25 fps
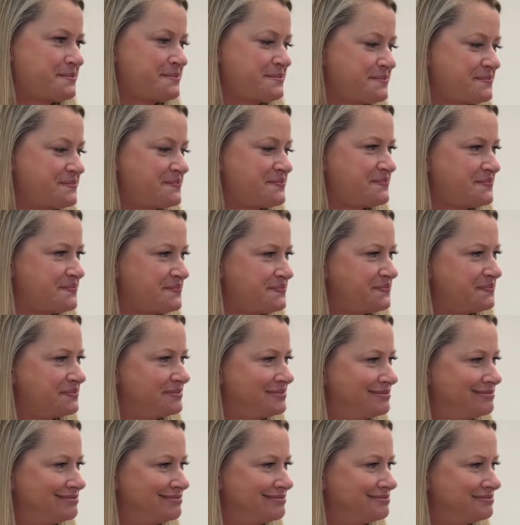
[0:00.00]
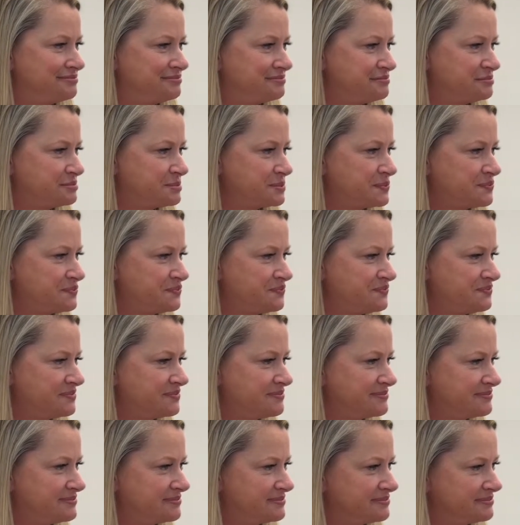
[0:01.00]

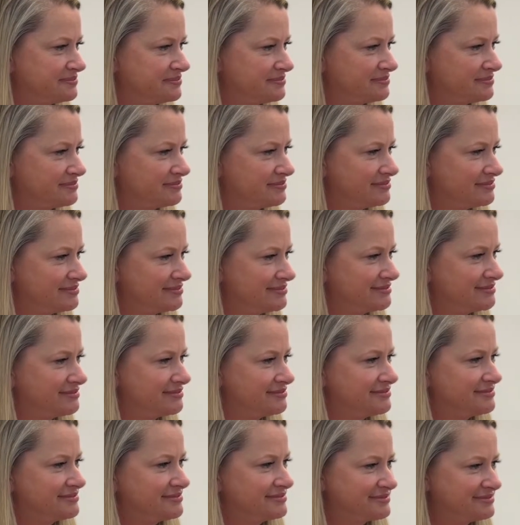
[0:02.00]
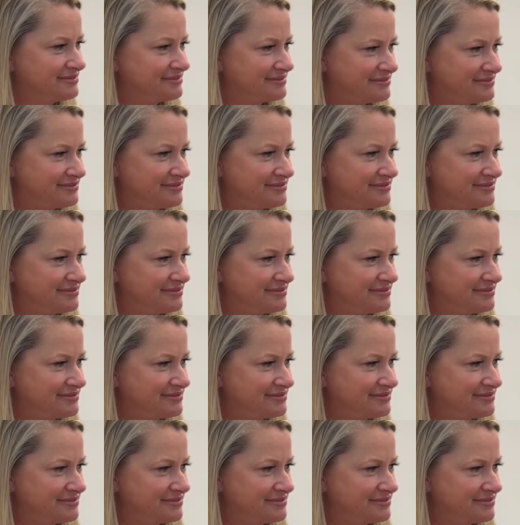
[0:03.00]
(silent)